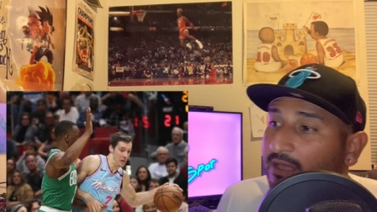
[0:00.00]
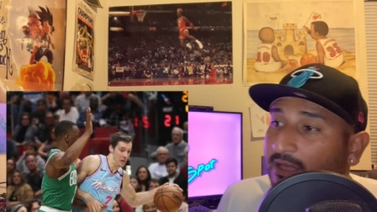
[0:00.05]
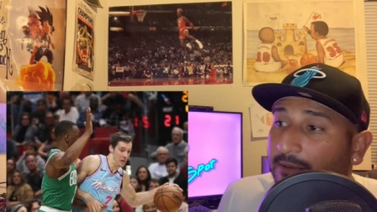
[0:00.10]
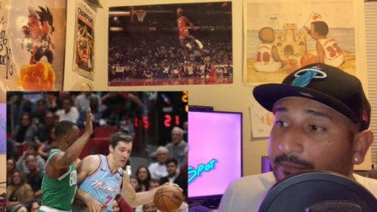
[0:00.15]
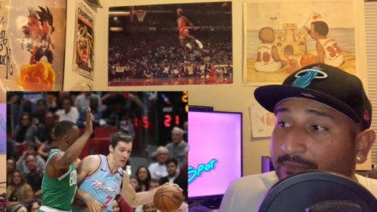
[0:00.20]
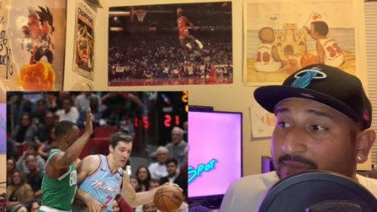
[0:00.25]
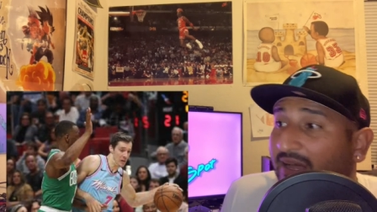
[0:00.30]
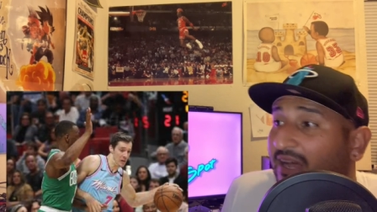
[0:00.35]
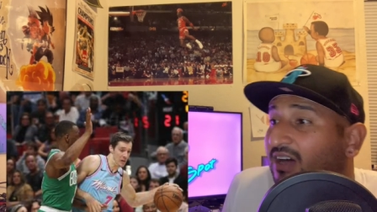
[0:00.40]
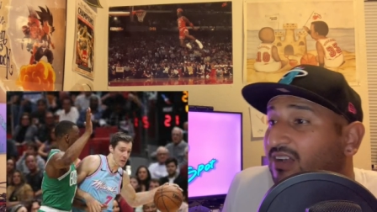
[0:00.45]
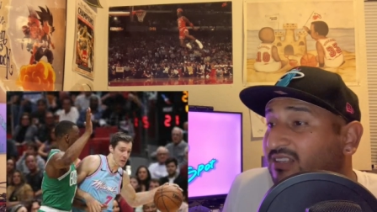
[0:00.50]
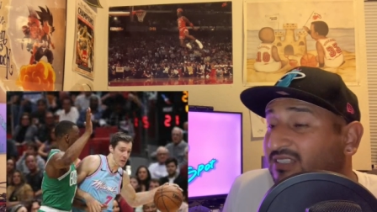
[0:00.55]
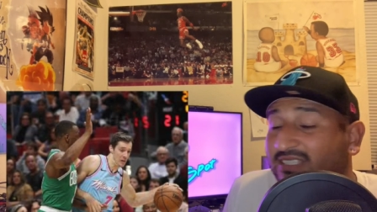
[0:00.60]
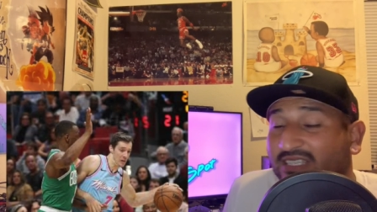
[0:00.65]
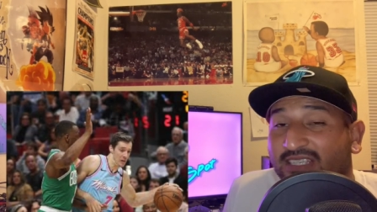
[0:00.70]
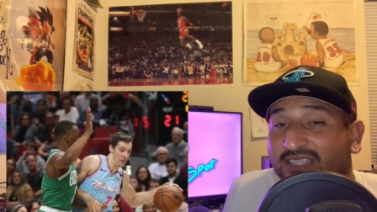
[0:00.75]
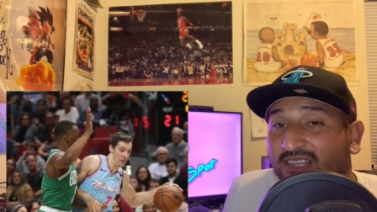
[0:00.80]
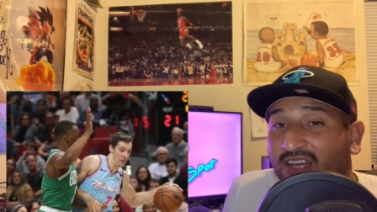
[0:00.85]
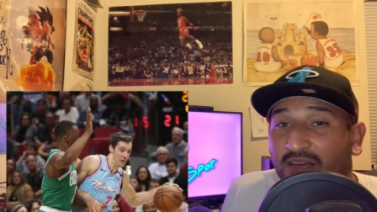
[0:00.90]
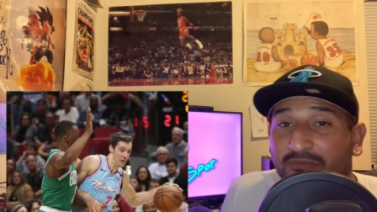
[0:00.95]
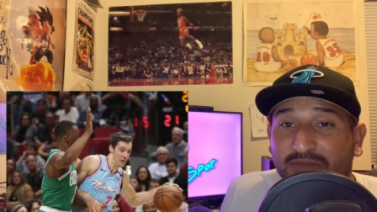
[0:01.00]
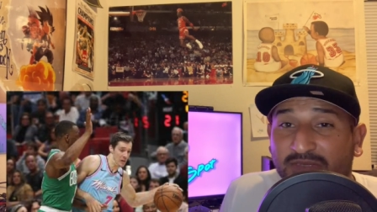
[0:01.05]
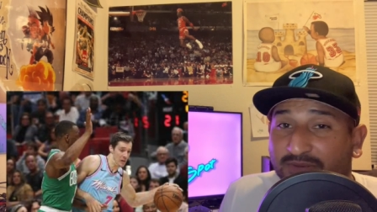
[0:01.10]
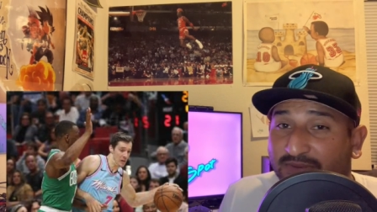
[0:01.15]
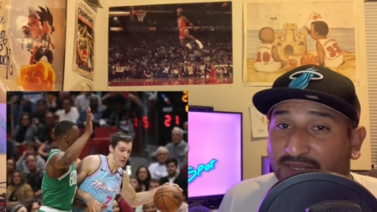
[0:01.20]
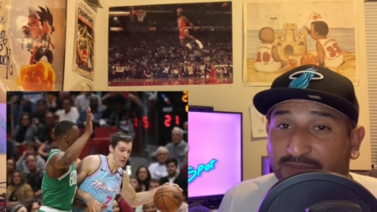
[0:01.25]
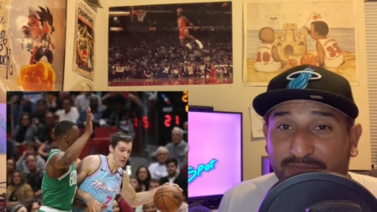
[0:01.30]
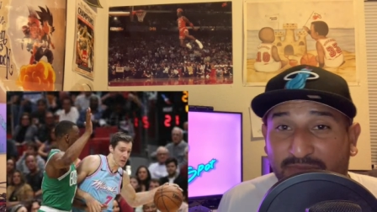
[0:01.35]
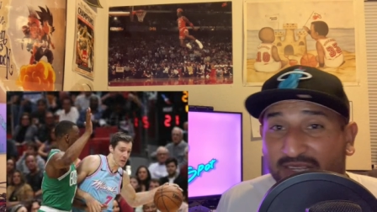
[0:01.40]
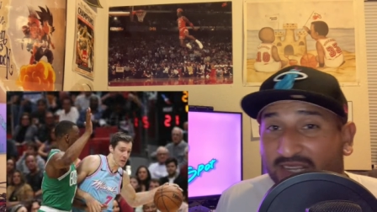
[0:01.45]
But I honestly thought
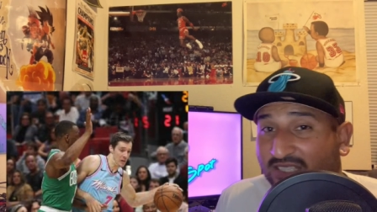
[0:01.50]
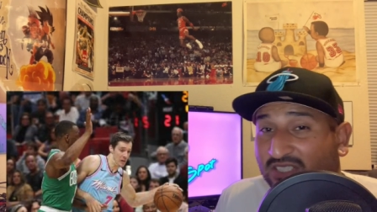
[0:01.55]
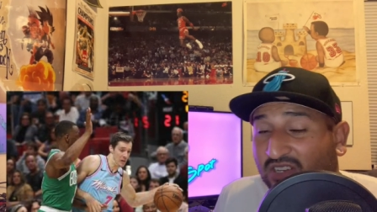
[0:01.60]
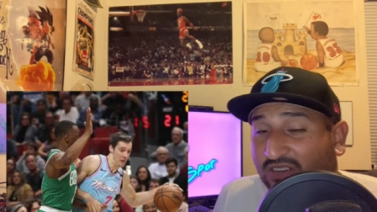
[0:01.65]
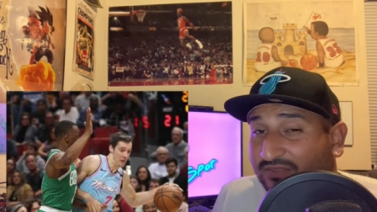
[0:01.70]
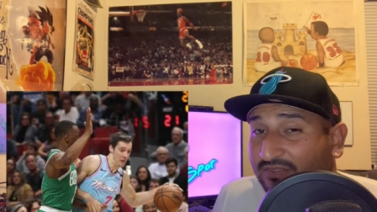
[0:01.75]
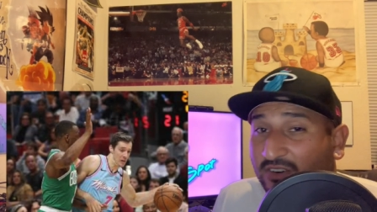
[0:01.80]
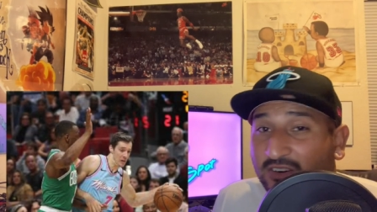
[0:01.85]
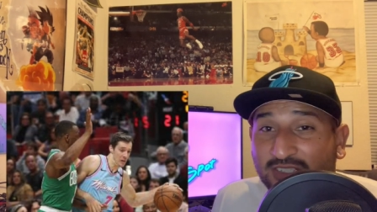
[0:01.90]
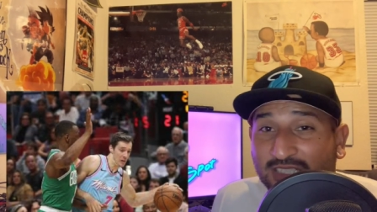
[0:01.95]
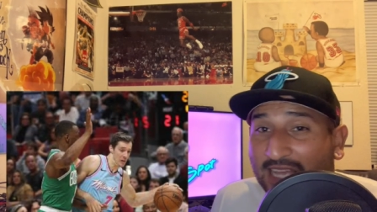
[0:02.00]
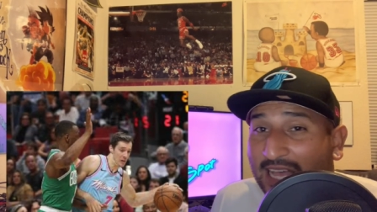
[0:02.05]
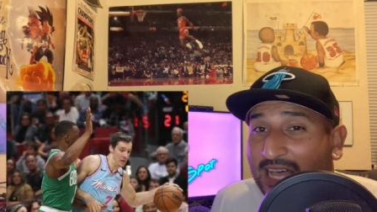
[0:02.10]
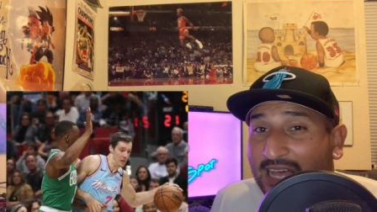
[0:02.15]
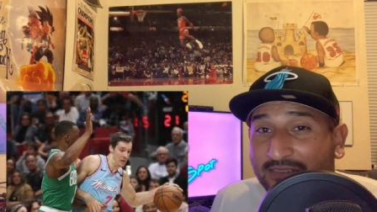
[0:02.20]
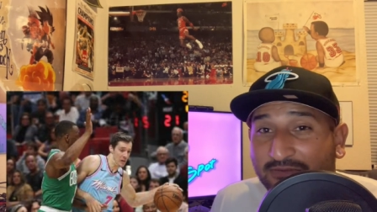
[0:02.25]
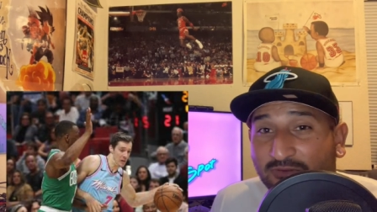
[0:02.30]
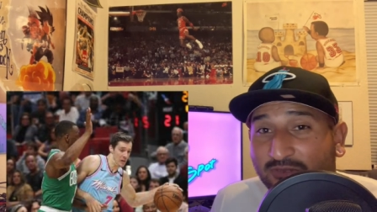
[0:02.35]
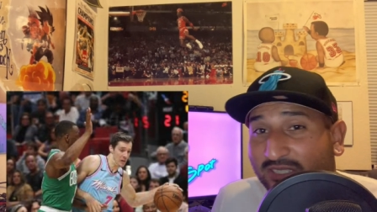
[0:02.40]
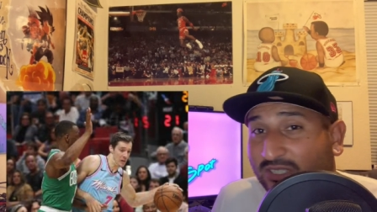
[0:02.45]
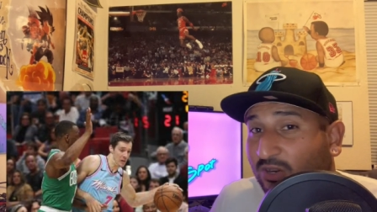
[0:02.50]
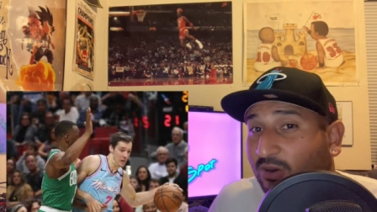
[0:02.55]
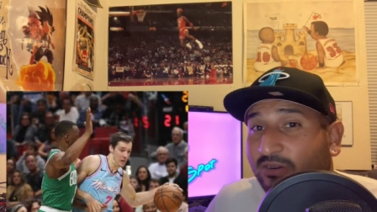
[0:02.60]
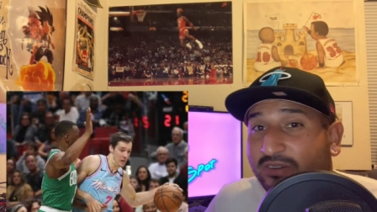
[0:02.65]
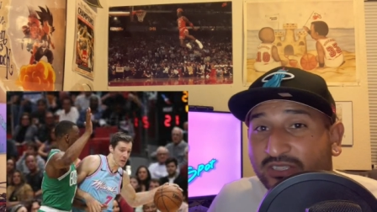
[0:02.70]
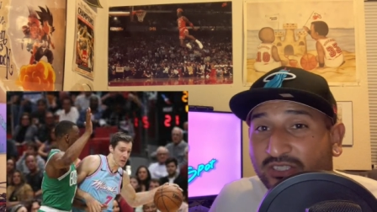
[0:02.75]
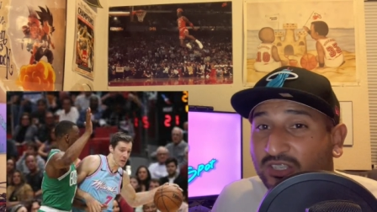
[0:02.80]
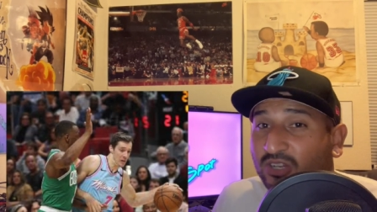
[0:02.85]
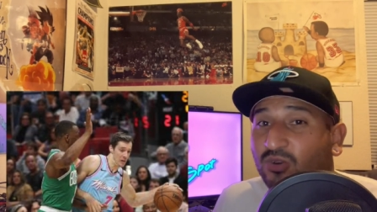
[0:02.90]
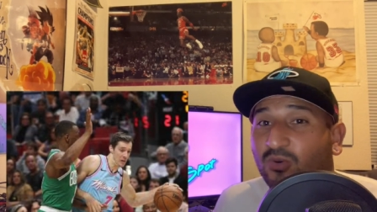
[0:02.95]
because our first half was going
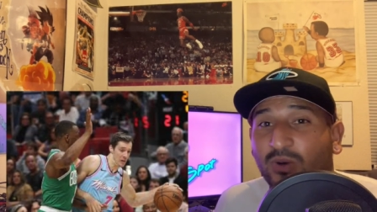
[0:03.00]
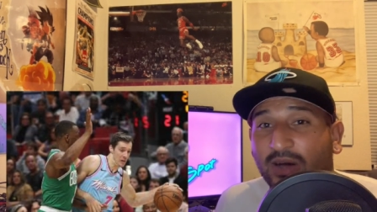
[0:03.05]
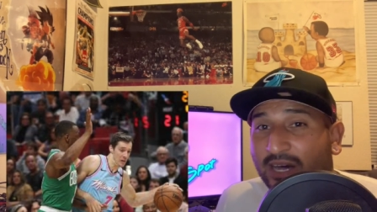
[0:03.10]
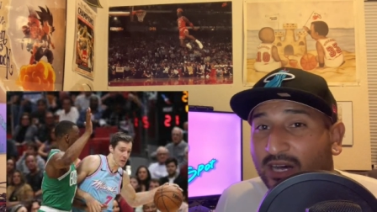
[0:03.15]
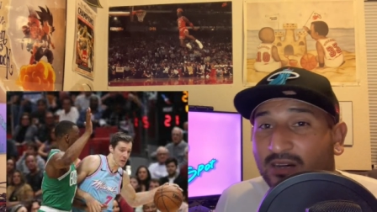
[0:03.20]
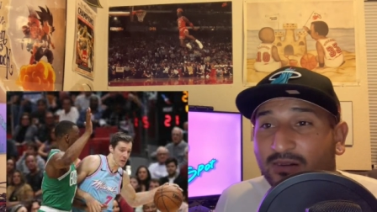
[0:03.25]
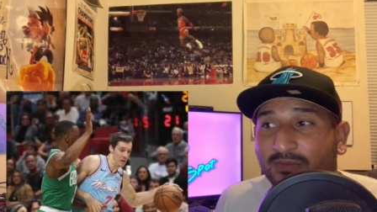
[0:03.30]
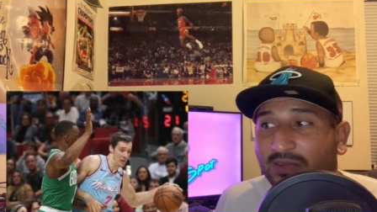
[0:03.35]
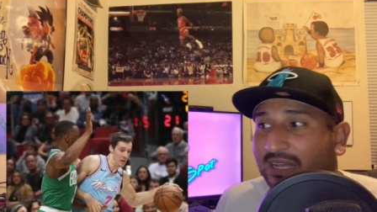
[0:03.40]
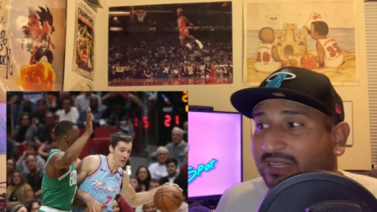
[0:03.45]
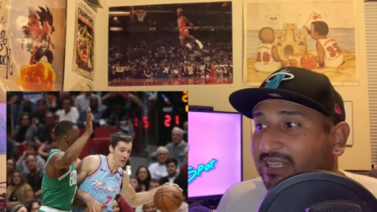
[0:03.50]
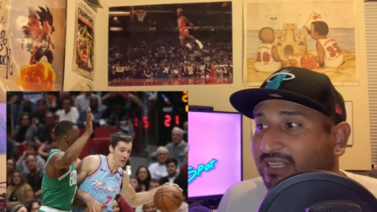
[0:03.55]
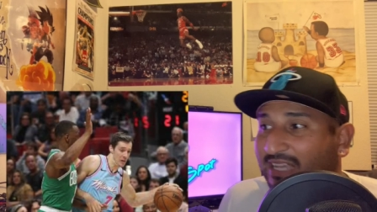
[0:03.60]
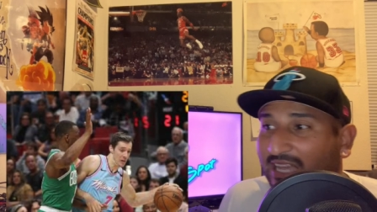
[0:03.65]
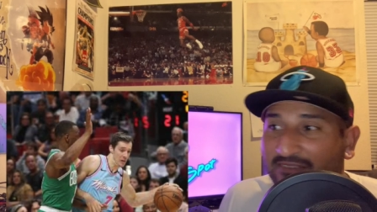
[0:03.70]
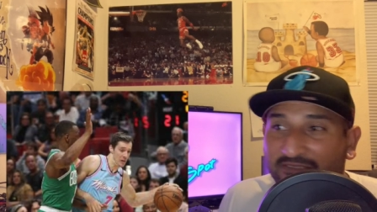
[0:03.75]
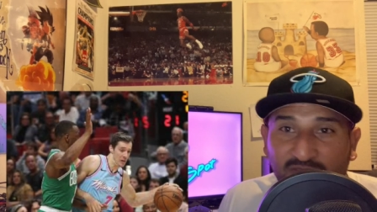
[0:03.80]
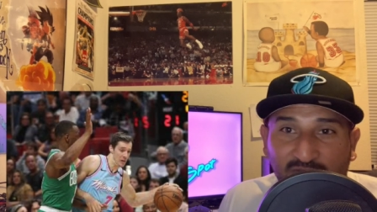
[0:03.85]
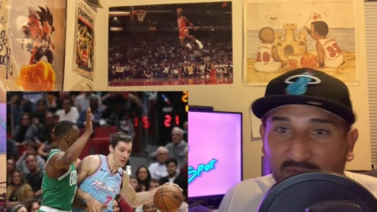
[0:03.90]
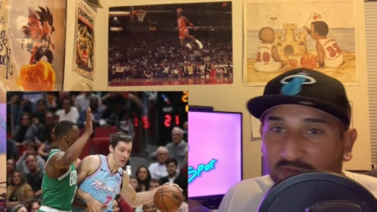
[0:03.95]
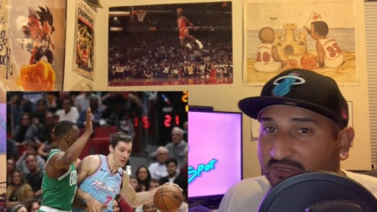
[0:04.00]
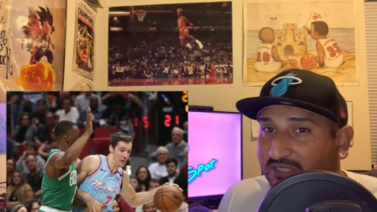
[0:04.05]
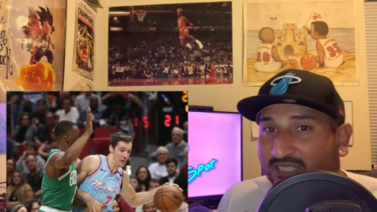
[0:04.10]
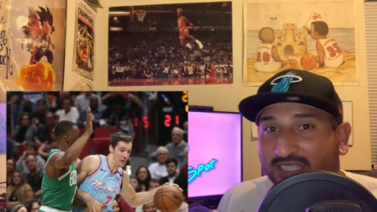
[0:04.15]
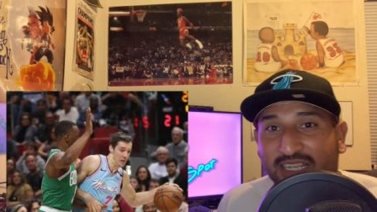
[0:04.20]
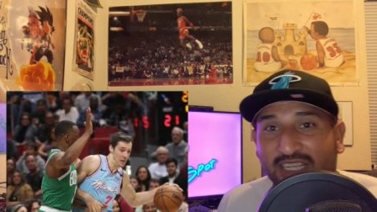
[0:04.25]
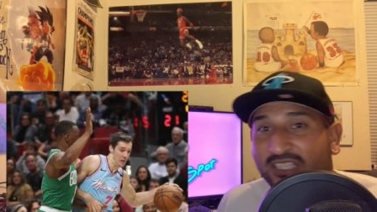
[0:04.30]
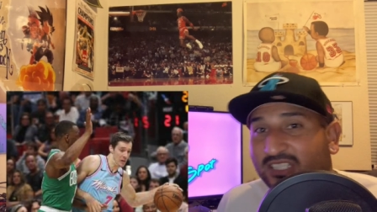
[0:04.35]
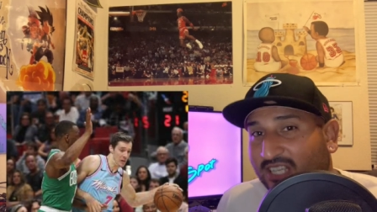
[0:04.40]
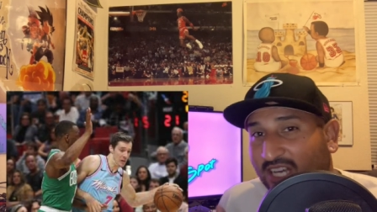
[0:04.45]
so well, I think everyone was just
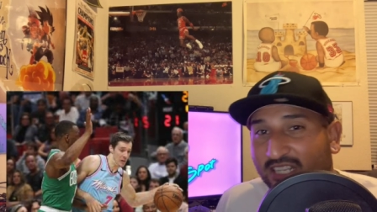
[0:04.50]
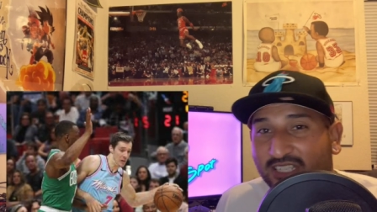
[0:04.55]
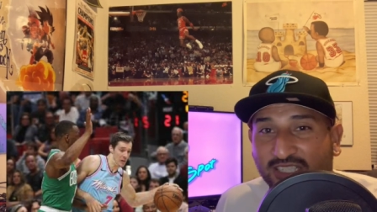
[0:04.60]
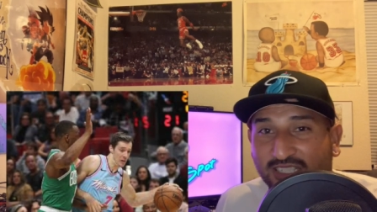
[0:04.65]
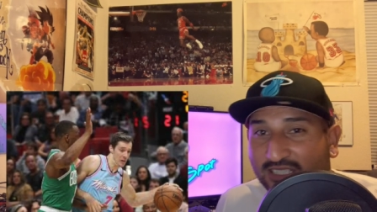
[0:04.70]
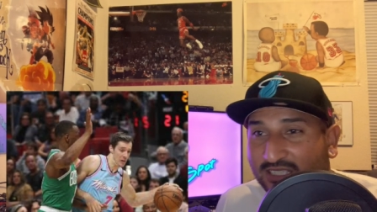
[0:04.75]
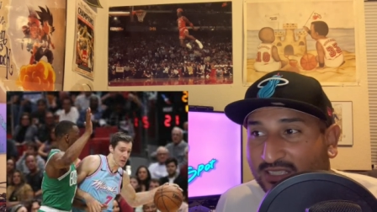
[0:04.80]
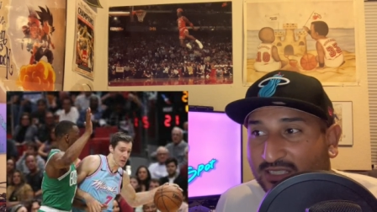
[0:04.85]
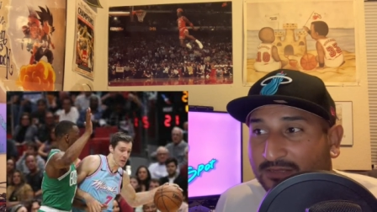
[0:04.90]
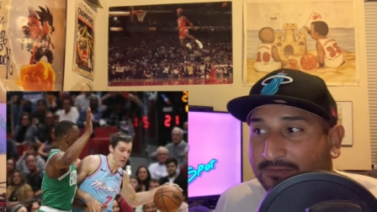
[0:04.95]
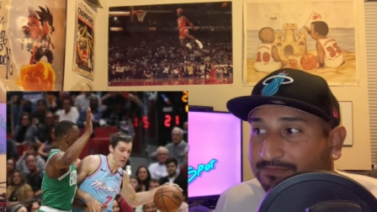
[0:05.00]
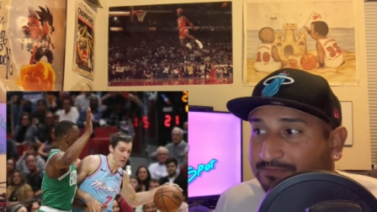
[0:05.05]
getting touches,